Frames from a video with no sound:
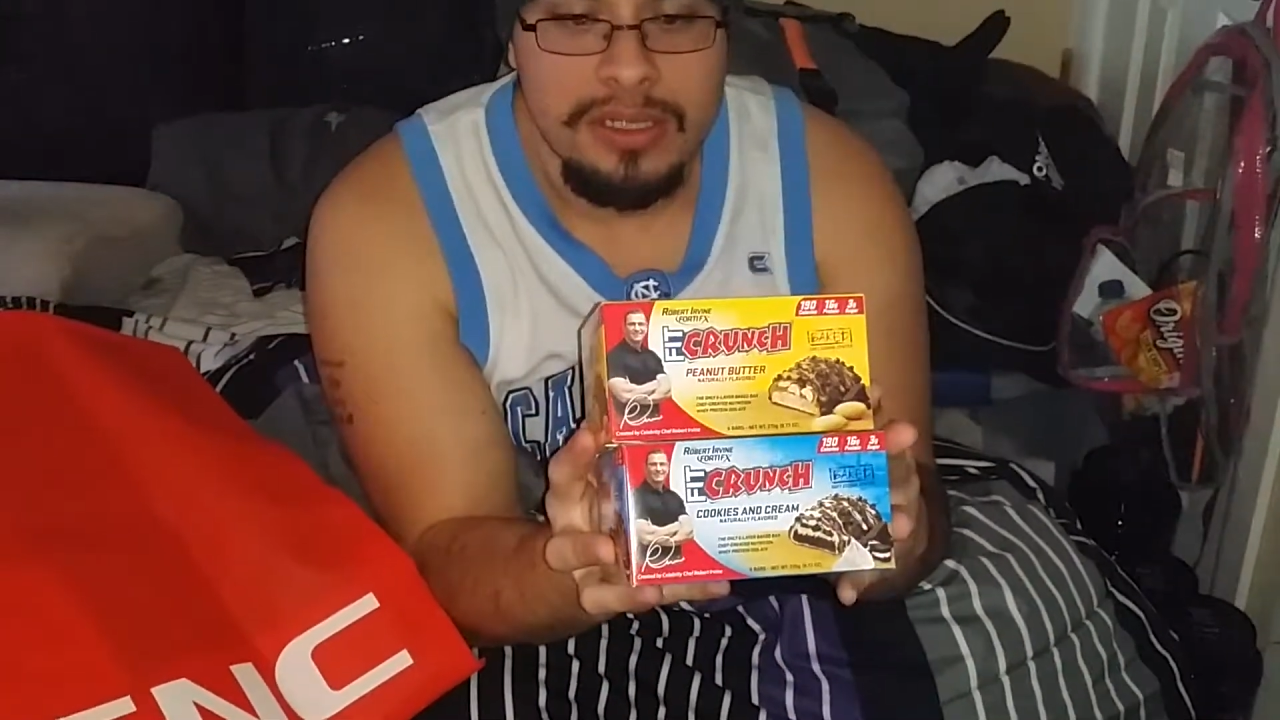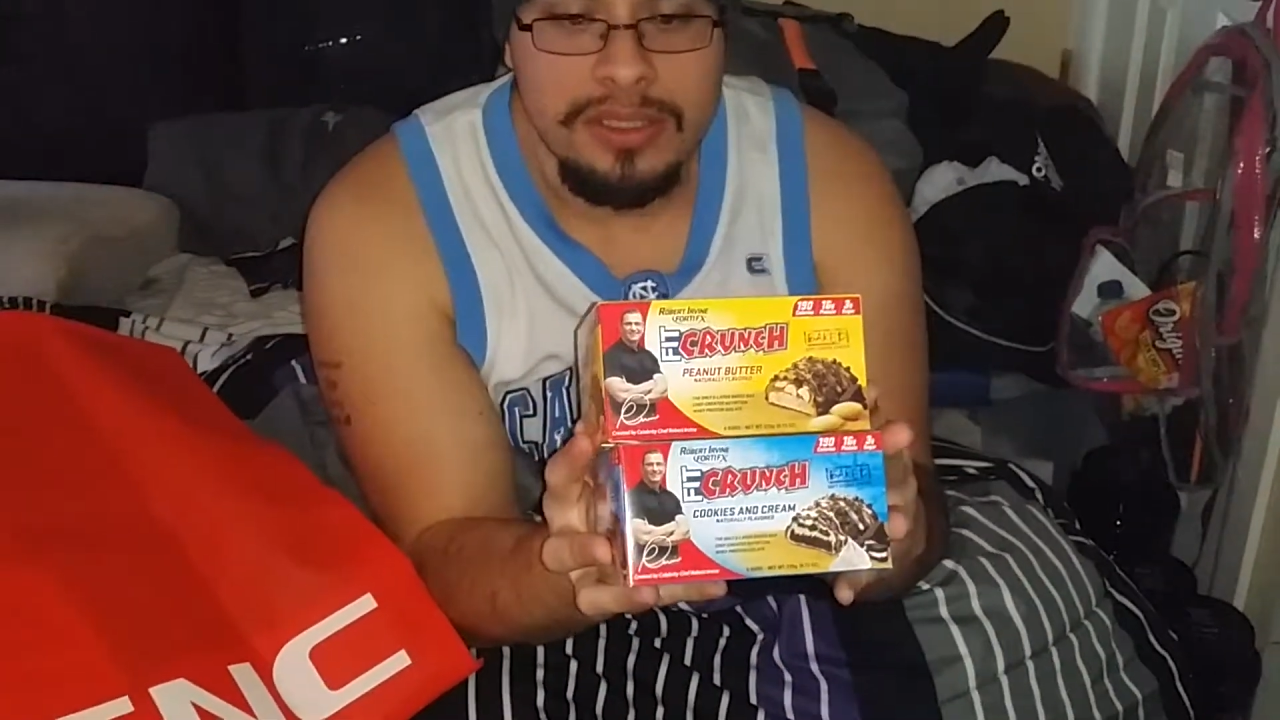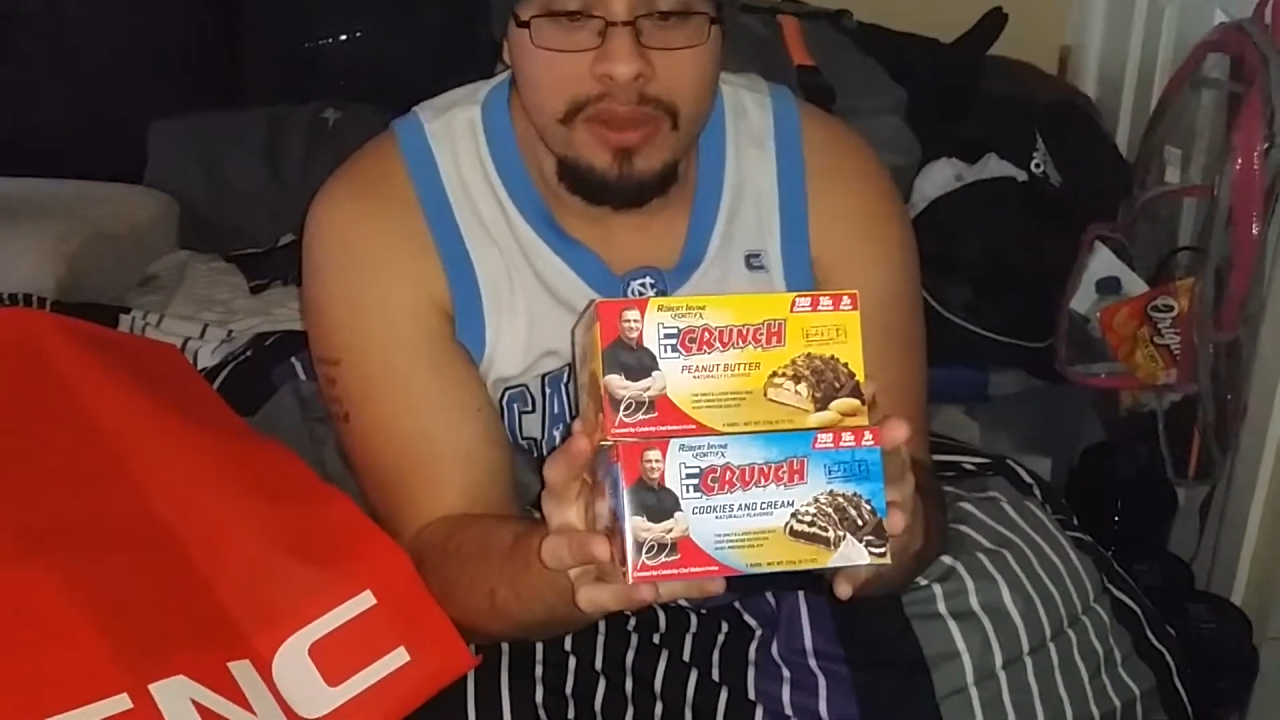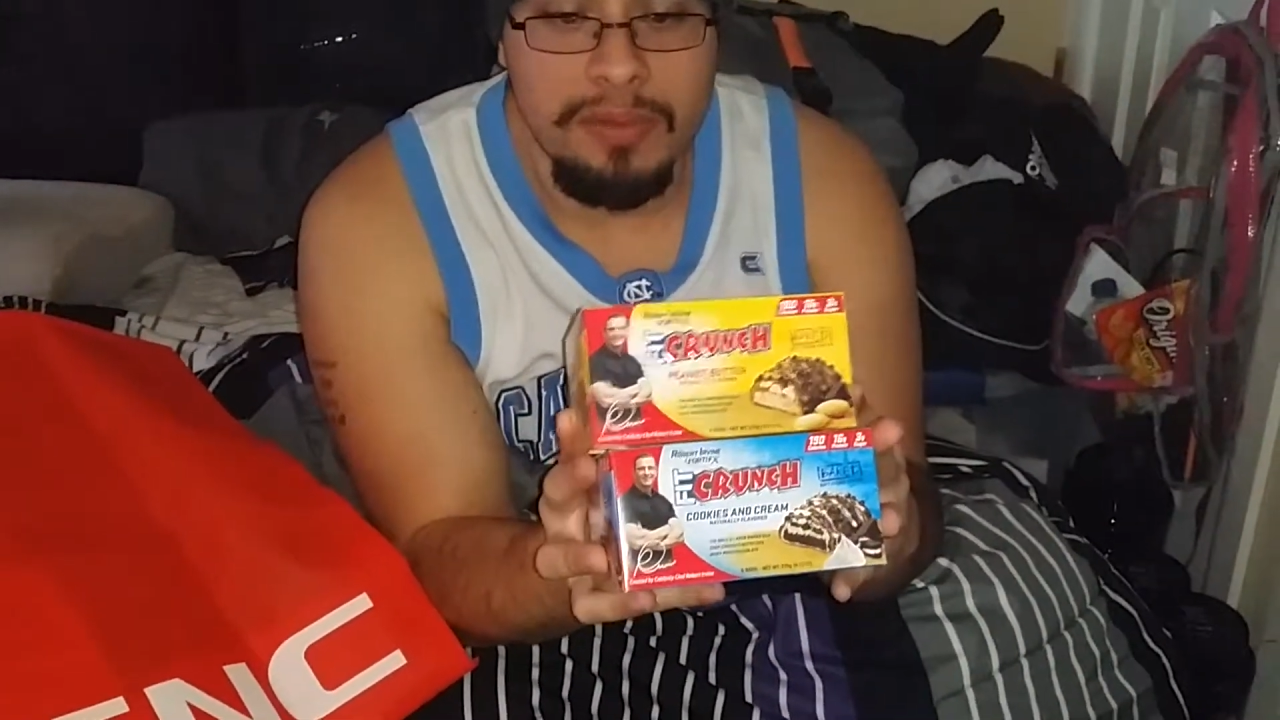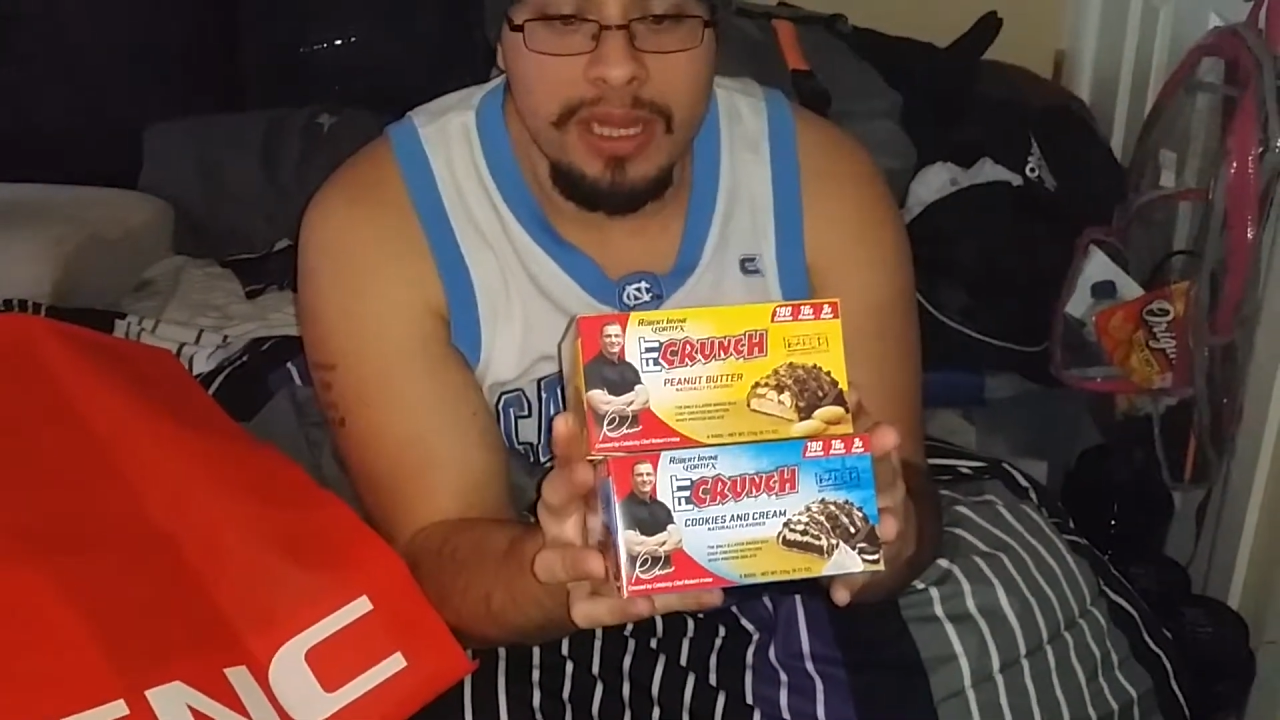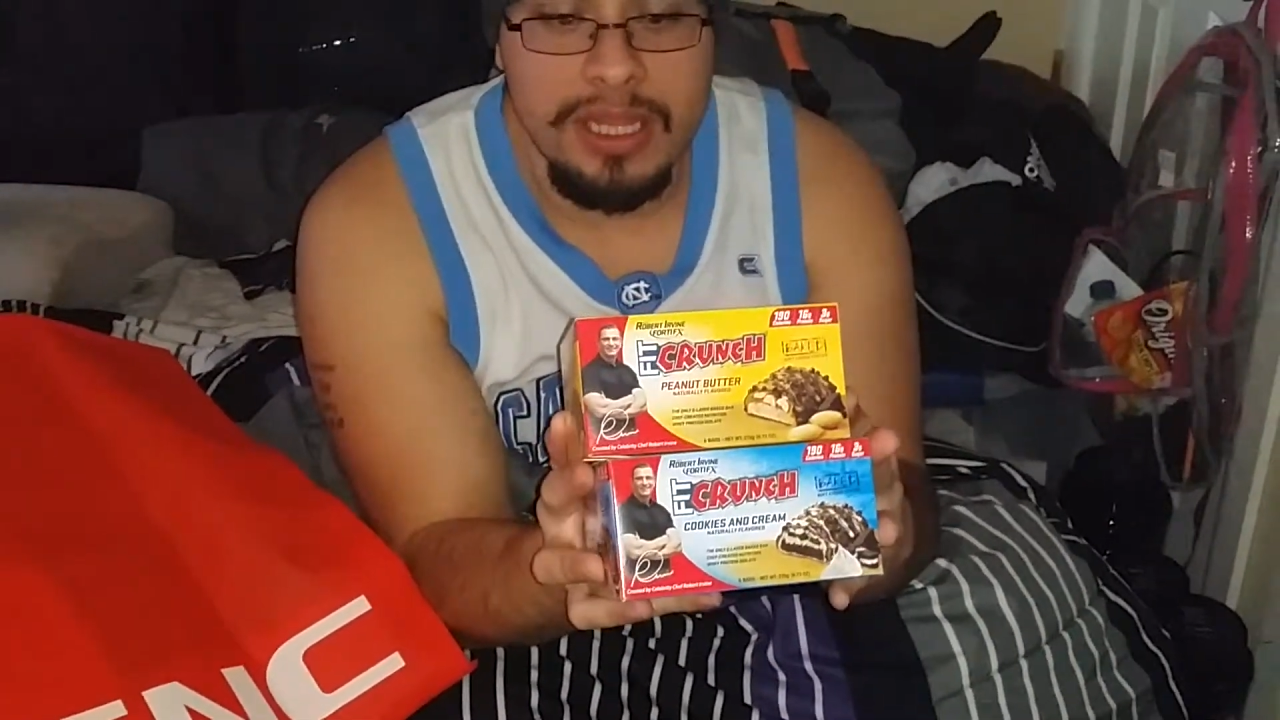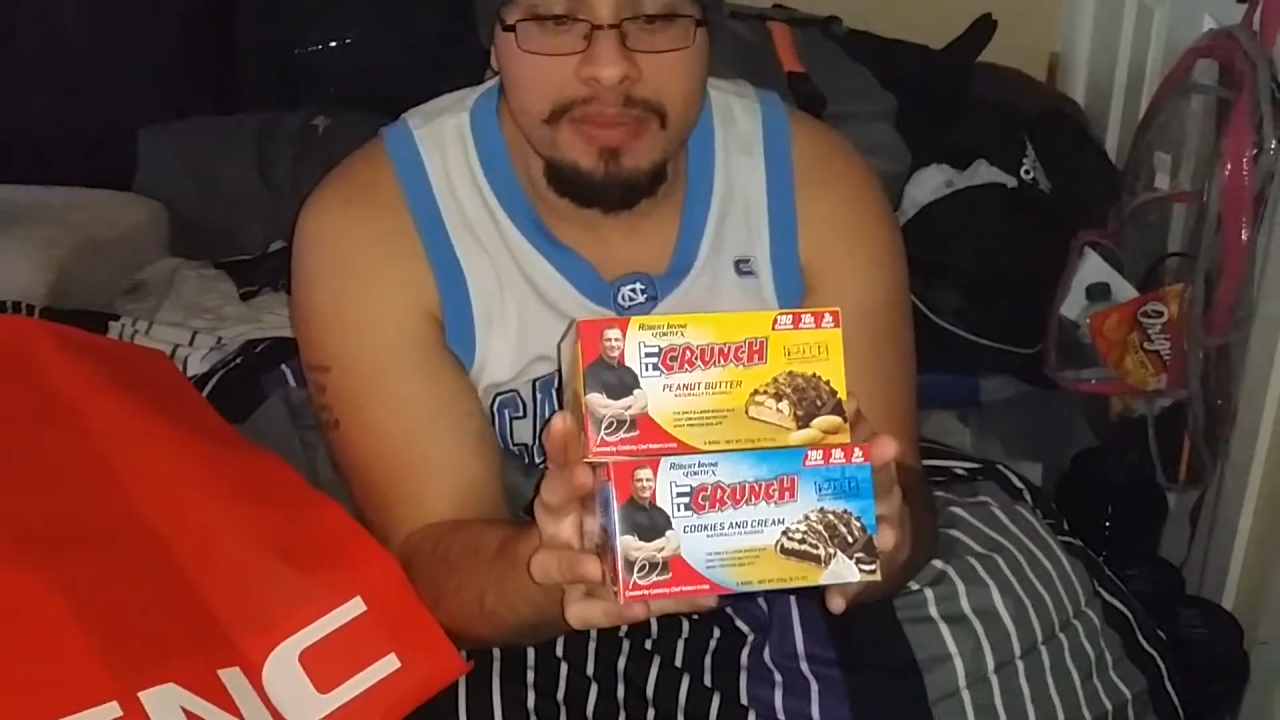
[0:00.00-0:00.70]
So one of